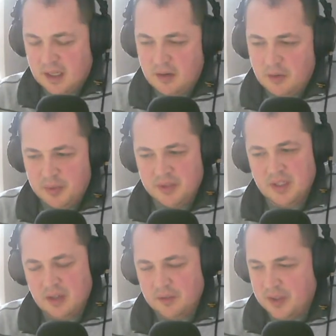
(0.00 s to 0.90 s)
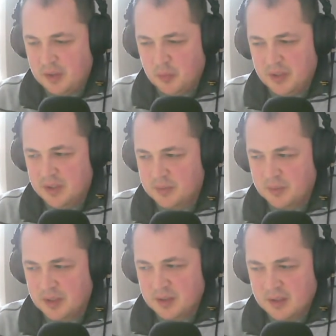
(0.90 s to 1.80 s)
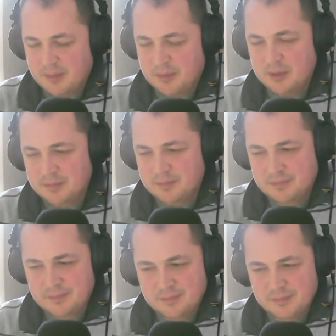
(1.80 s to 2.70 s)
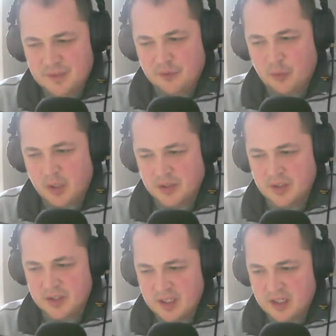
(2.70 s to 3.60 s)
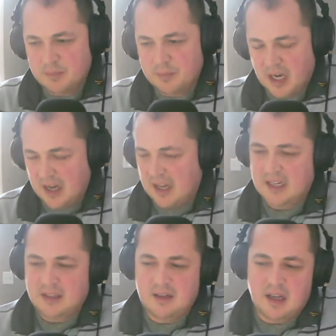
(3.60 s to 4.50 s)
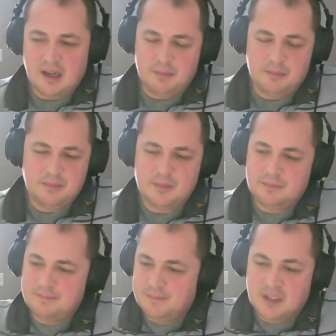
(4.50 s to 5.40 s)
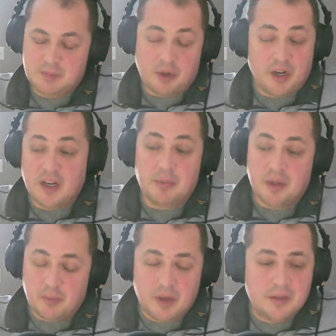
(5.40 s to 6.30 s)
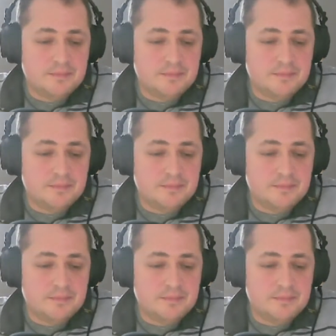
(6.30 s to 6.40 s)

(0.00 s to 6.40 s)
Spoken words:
know if he can win this week. I have questions there, but he's probably going to play well.